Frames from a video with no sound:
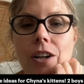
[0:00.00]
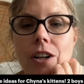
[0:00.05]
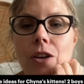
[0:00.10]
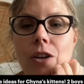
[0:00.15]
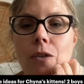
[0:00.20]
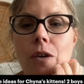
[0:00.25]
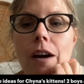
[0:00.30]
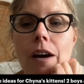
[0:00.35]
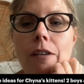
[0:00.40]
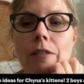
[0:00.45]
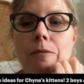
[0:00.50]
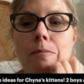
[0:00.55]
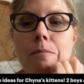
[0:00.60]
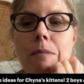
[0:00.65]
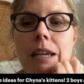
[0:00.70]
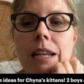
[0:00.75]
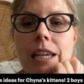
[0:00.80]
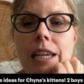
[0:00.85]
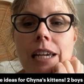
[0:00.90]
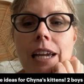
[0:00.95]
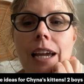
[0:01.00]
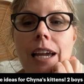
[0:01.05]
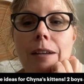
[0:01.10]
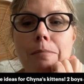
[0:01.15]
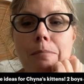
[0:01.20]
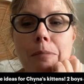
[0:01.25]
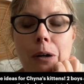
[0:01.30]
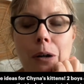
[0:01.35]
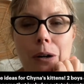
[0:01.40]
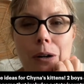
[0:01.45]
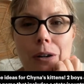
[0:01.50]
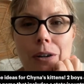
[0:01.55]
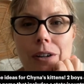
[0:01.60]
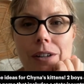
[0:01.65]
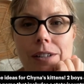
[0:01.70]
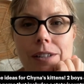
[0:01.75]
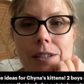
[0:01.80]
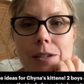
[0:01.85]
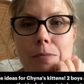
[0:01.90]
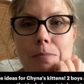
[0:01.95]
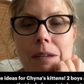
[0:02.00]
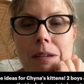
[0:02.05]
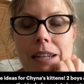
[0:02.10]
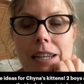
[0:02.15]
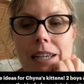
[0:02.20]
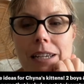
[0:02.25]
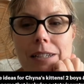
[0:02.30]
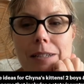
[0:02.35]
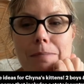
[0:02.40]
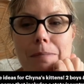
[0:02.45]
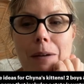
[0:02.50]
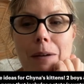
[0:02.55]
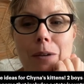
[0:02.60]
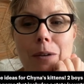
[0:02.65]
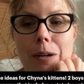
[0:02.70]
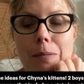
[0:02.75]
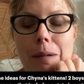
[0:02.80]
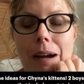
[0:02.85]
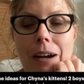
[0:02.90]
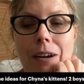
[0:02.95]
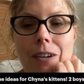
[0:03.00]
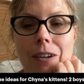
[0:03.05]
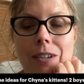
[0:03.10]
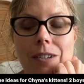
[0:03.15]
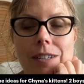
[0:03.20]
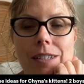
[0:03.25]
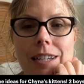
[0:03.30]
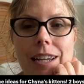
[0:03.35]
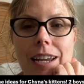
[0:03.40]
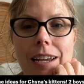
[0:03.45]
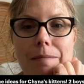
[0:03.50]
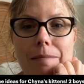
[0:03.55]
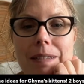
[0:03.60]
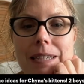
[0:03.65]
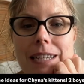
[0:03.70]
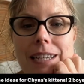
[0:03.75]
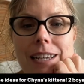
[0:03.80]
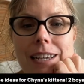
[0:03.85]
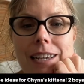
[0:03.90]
You have Minnie and Pearl. So Minnie is one of my girls' names.